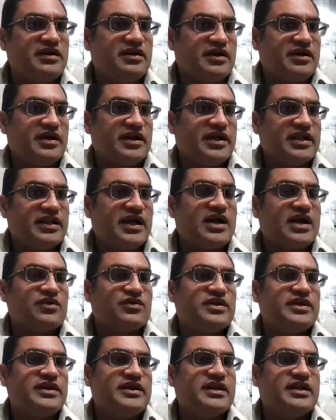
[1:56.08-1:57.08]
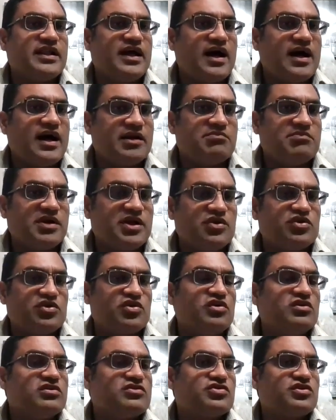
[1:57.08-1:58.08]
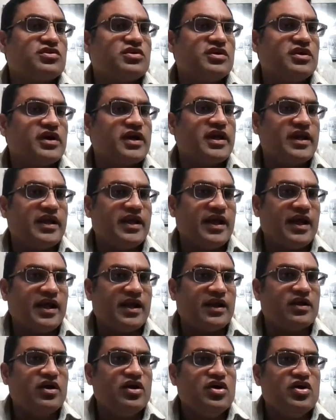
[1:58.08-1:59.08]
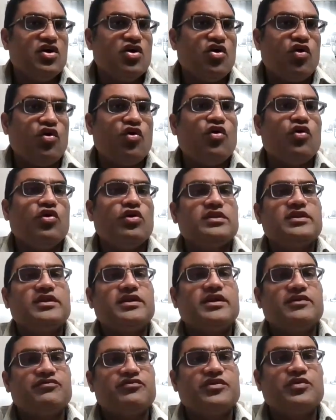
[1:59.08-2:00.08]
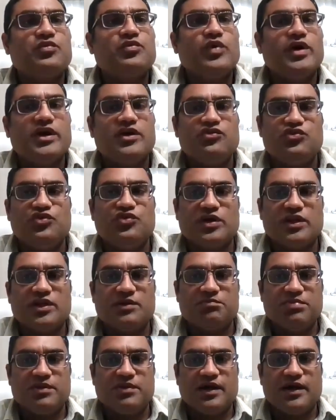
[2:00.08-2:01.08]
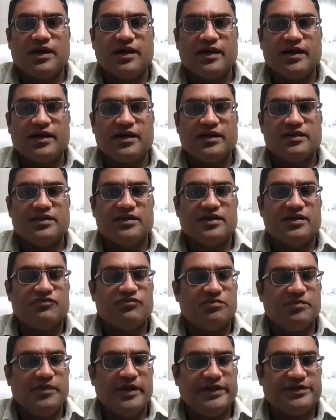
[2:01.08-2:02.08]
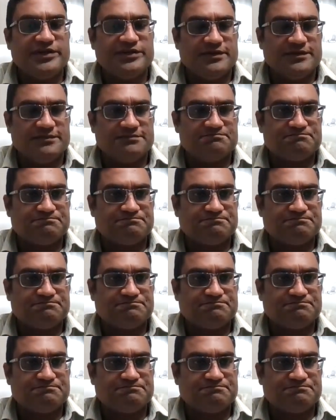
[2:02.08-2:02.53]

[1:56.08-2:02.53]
learning not only a lot, but you're also looking at all the different ways you can apply the information.